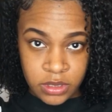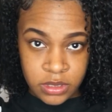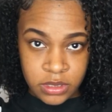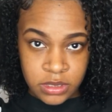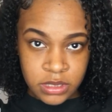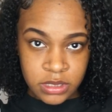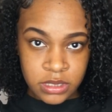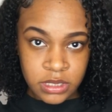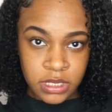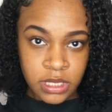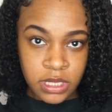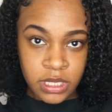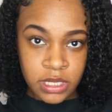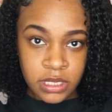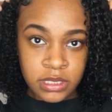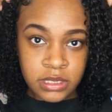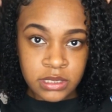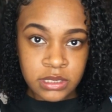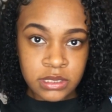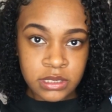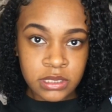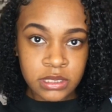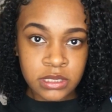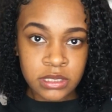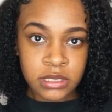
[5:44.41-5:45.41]

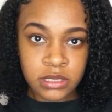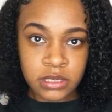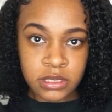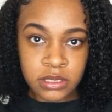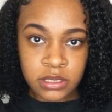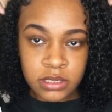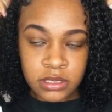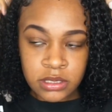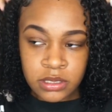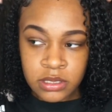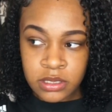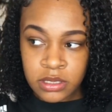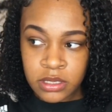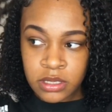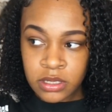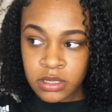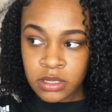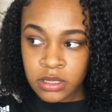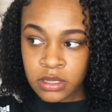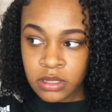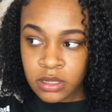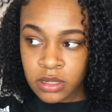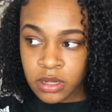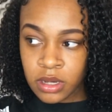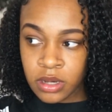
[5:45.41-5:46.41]
Skipped.
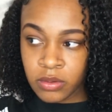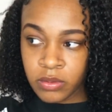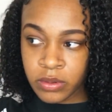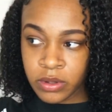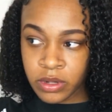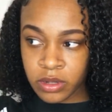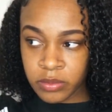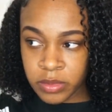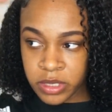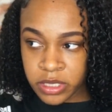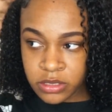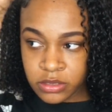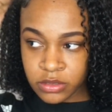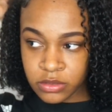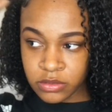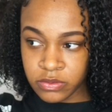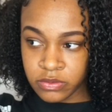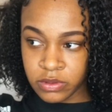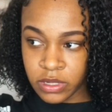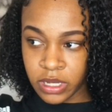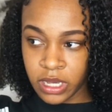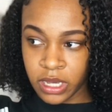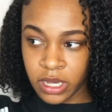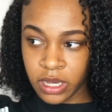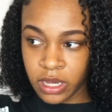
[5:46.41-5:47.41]
I don't want it to be too
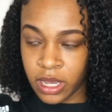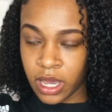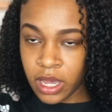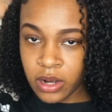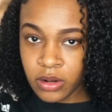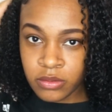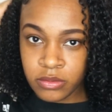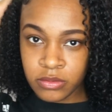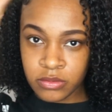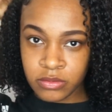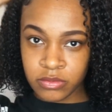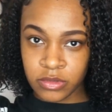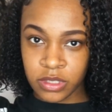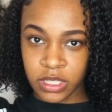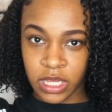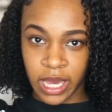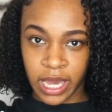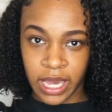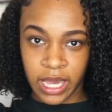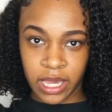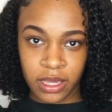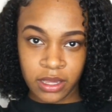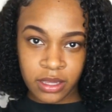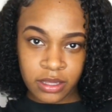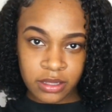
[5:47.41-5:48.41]
flat. I don't
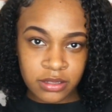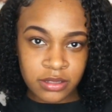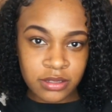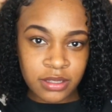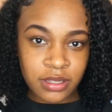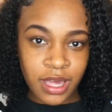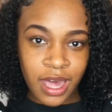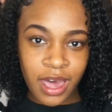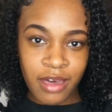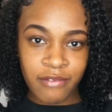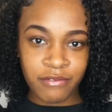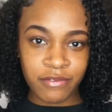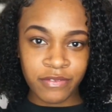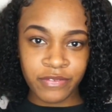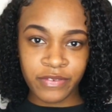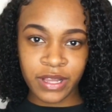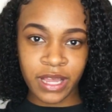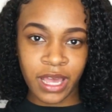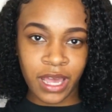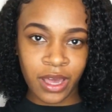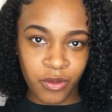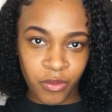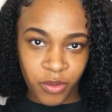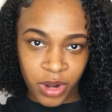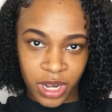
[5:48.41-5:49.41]
like having
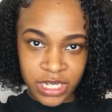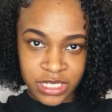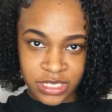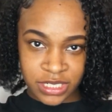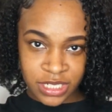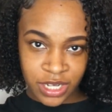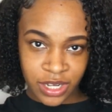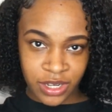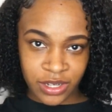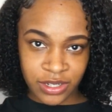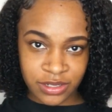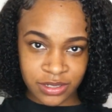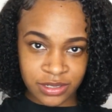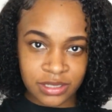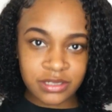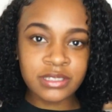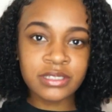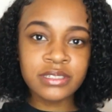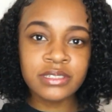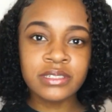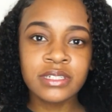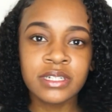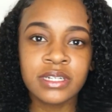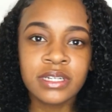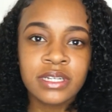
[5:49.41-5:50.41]
flat wash and
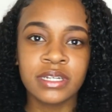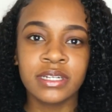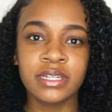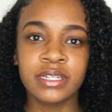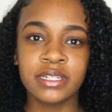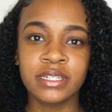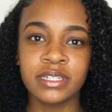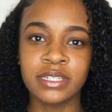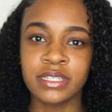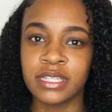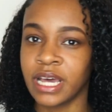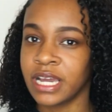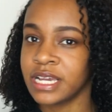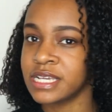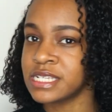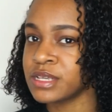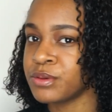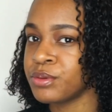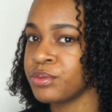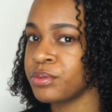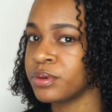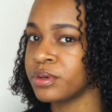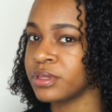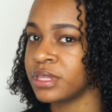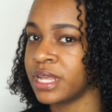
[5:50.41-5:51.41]
goes. Like some
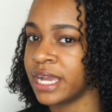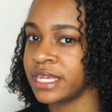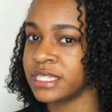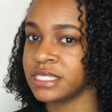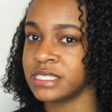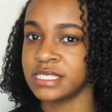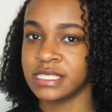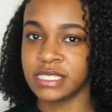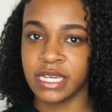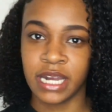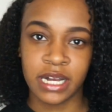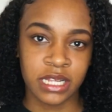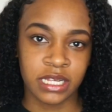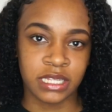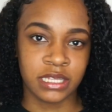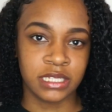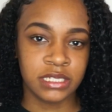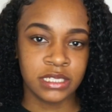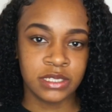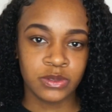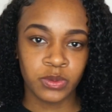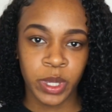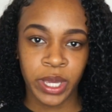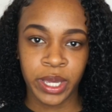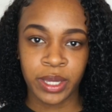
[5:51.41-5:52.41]
people like to style it
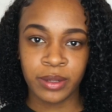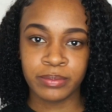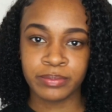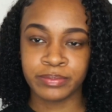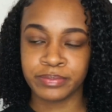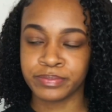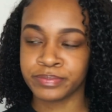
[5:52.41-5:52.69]
this way,